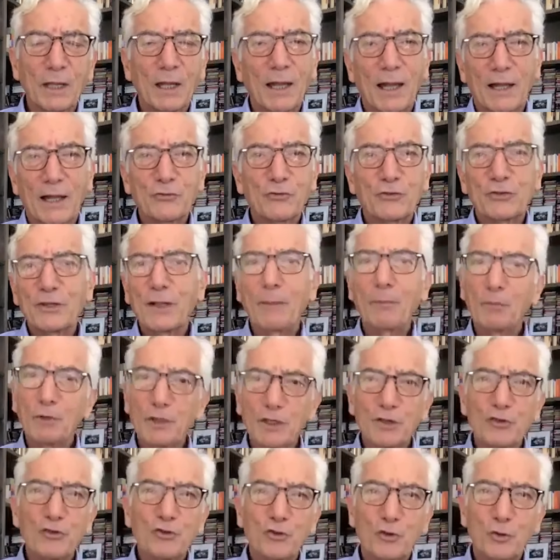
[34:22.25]
and
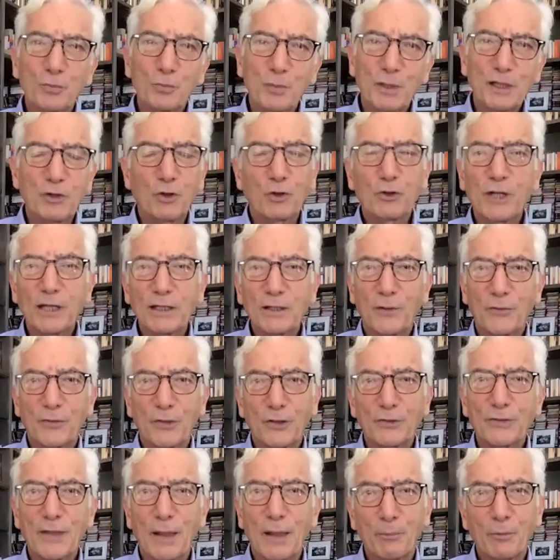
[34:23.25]
somebody should be looking at the
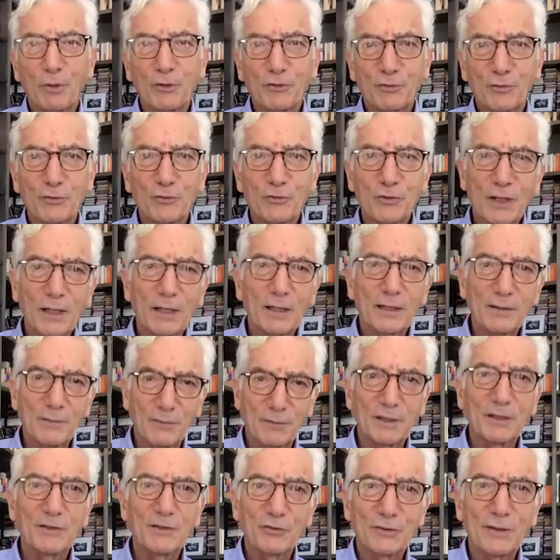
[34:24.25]
numbers and say
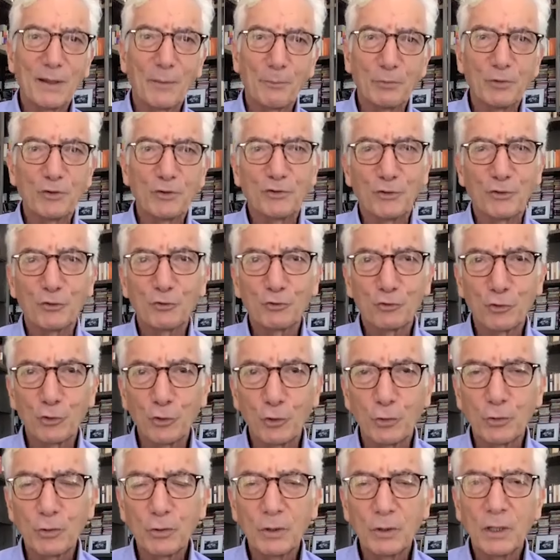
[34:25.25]
these numbers are
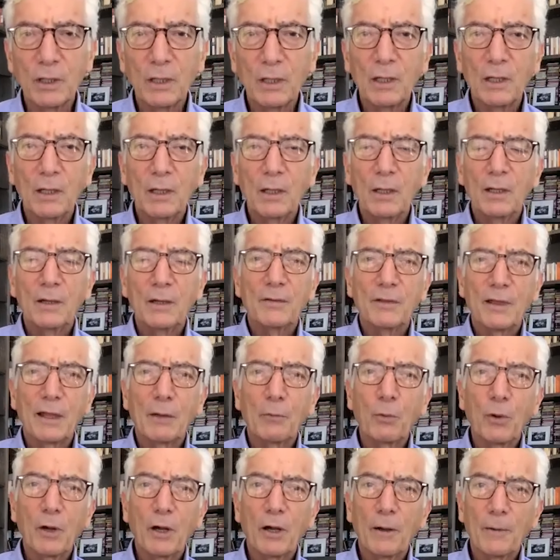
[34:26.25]
true, there
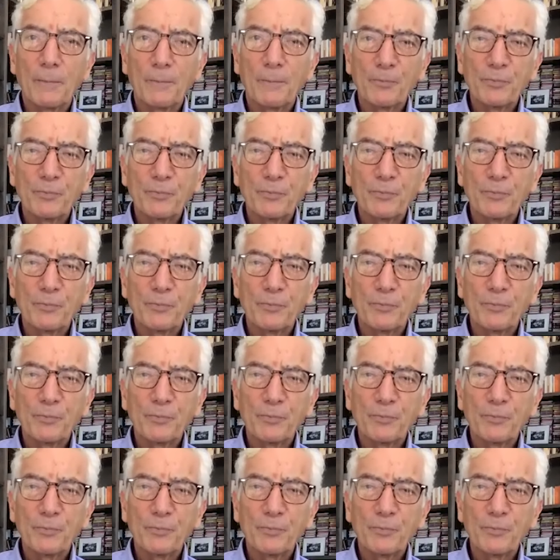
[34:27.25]
were